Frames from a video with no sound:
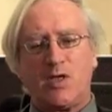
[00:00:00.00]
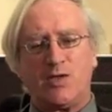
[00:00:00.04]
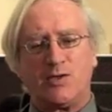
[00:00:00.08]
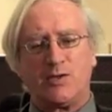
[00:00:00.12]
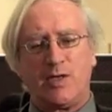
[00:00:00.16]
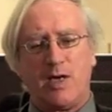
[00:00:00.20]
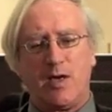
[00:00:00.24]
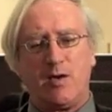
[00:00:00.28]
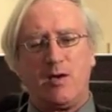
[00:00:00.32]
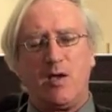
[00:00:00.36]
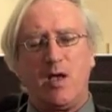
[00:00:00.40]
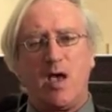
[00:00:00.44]

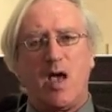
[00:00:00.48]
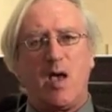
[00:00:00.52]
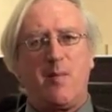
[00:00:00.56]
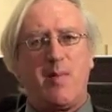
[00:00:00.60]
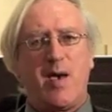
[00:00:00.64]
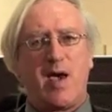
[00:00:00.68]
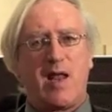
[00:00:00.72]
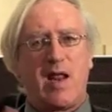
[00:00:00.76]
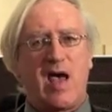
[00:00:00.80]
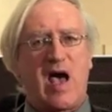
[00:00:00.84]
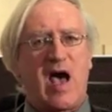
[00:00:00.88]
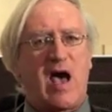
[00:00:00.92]
So
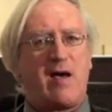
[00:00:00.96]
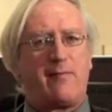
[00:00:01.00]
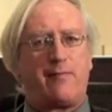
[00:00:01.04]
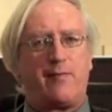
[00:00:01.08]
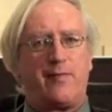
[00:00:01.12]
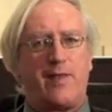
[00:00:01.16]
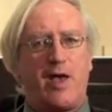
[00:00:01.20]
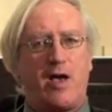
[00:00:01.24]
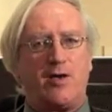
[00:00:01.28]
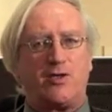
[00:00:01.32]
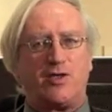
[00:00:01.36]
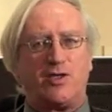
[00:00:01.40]
about half
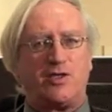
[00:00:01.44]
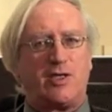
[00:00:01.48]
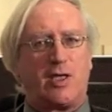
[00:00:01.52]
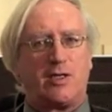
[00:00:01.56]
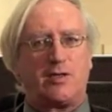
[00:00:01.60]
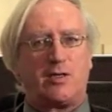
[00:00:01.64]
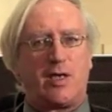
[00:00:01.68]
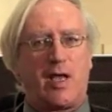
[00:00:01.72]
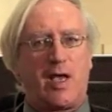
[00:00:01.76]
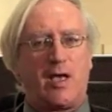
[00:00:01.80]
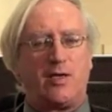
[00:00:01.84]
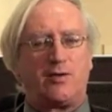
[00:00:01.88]
of those are
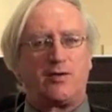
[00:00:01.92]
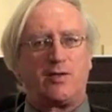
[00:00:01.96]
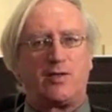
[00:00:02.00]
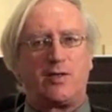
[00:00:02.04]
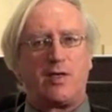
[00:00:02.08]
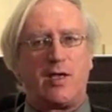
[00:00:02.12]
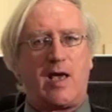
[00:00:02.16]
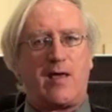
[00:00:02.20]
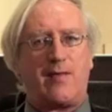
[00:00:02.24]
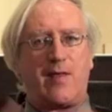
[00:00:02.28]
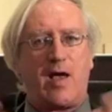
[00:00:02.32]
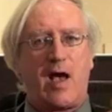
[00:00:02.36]
just
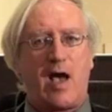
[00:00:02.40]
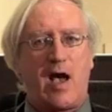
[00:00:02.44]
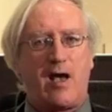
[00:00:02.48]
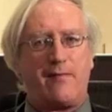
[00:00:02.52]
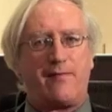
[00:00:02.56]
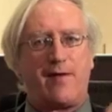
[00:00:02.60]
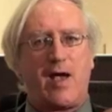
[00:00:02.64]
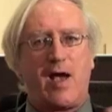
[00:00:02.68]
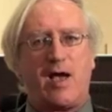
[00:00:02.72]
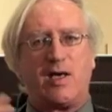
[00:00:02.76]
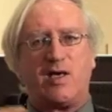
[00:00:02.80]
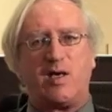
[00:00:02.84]
anxious, the other
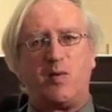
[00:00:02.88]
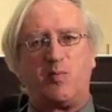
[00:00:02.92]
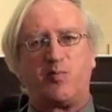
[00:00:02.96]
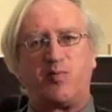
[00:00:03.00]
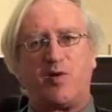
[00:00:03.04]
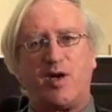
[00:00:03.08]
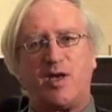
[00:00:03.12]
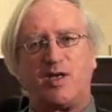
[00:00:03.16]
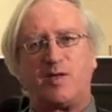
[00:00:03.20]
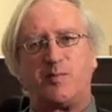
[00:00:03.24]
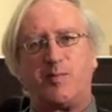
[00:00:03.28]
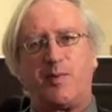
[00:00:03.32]
half are
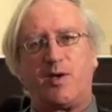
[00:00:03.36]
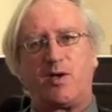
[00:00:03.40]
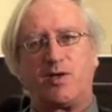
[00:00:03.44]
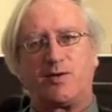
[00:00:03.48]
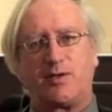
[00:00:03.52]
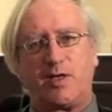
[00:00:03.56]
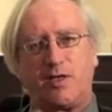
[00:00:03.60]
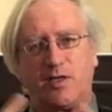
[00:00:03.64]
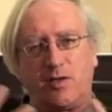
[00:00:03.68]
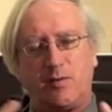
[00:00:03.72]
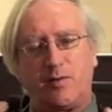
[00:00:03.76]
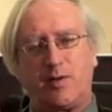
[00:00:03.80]
depressed
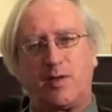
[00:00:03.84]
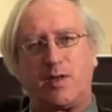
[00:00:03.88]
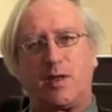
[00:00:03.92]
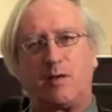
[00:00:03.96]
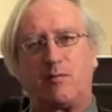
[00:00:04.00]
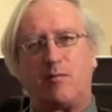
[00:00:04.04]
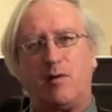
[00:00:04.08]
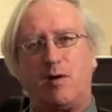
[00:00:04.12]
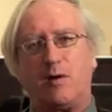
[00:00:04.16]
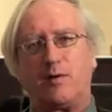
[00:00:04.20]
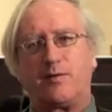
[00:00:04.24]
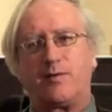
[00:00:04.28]
because they're doing
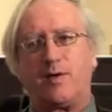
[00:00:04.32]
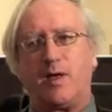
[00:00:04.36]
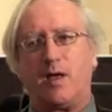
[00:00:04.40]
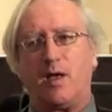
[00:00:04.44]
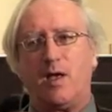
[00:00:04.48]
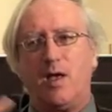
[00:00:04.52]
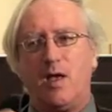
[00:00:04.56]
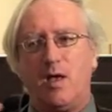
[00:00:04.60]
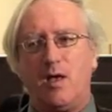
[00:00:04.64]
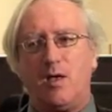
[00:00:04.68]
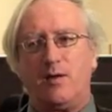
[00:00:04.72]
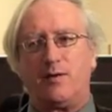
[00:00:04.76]
the wrong thing.